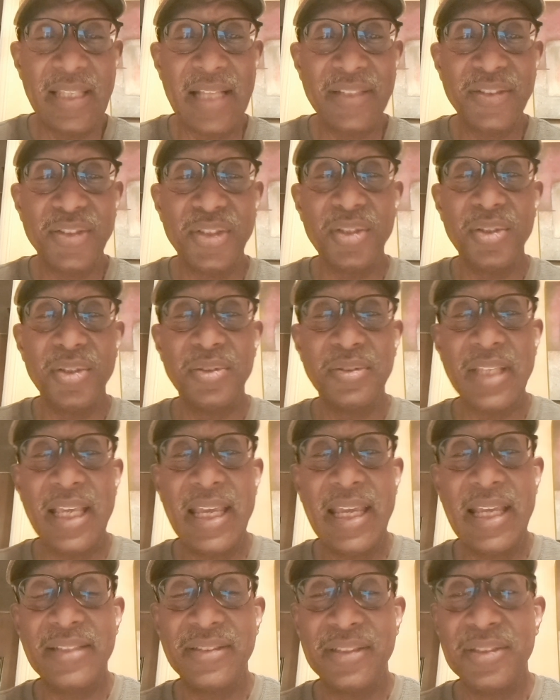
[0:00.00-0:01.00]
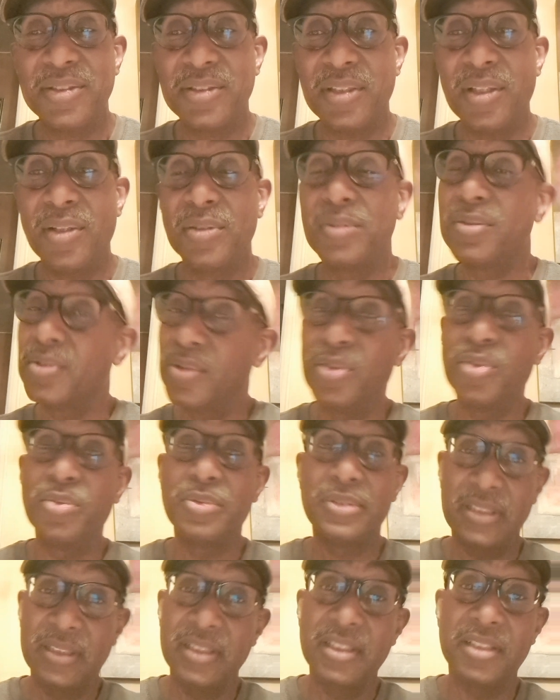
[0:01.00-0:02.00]
I chose Angie Stone, who
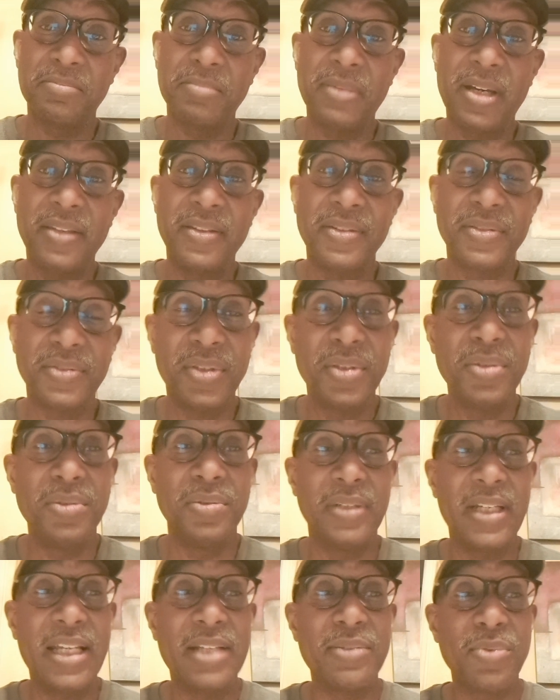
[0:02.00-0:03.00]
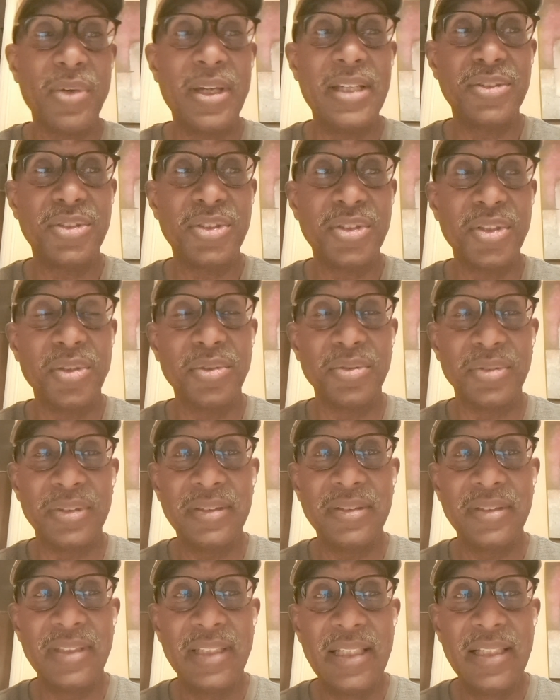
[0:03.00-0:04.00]
was a good mother too, and raised
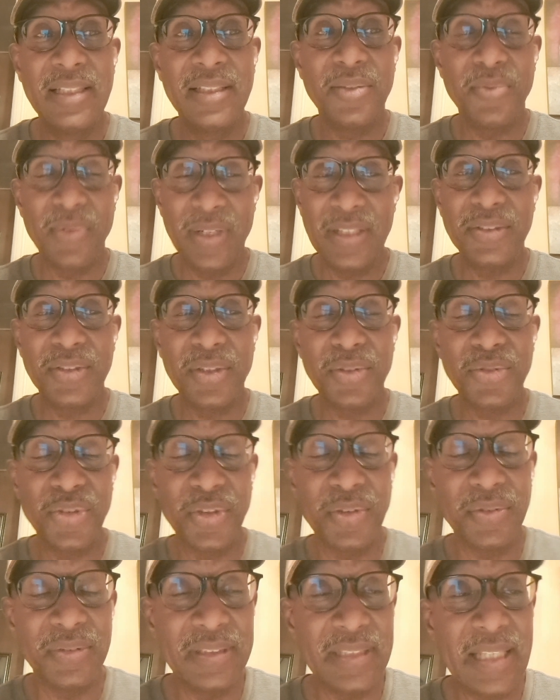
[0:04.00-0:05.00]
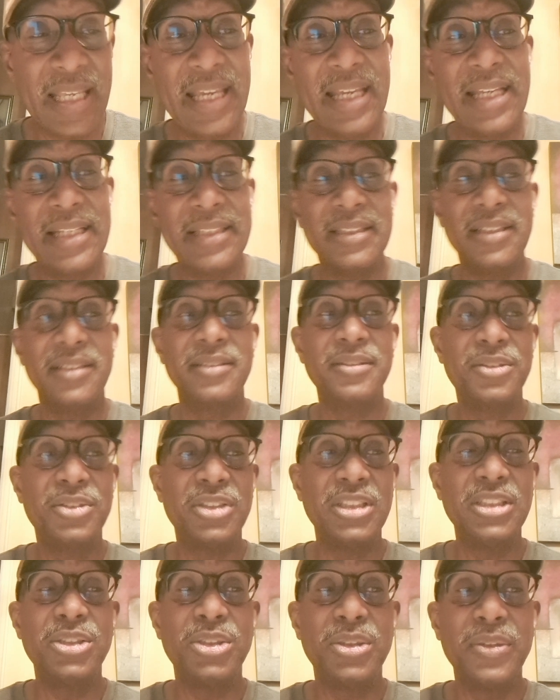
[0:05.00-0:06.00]
her children, and
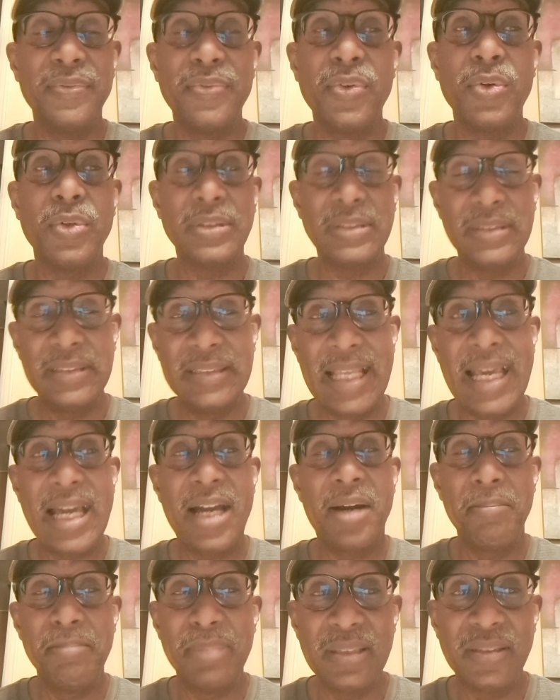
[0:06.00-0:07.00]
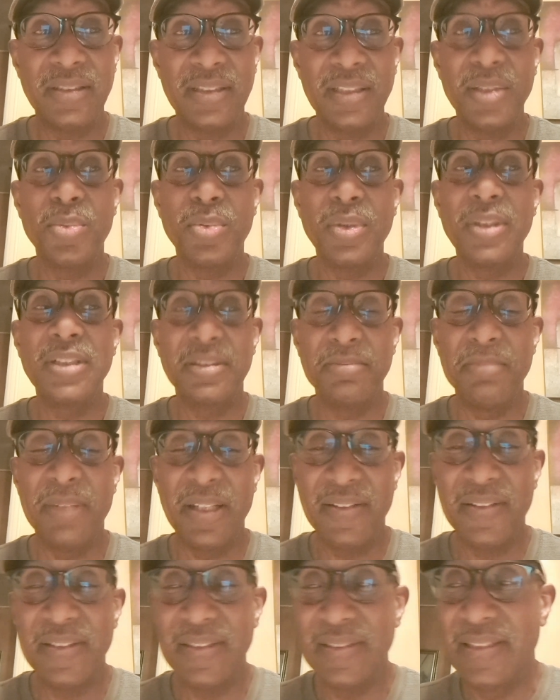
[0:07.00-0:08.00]
she's divorced now, but she was
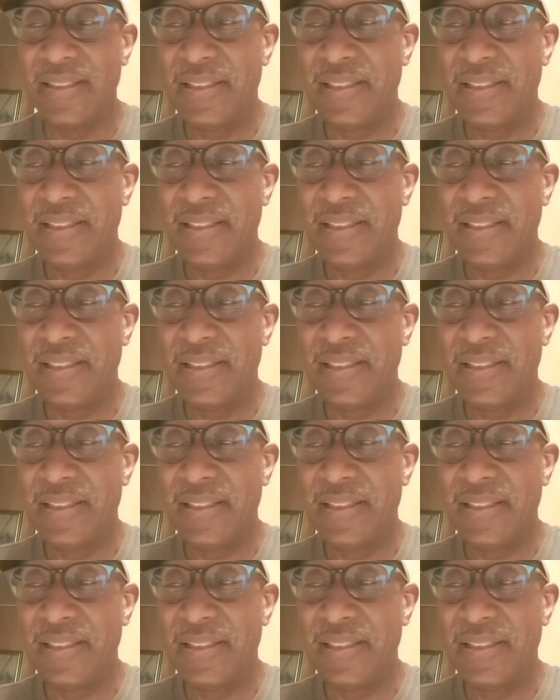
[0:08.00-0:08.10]
married.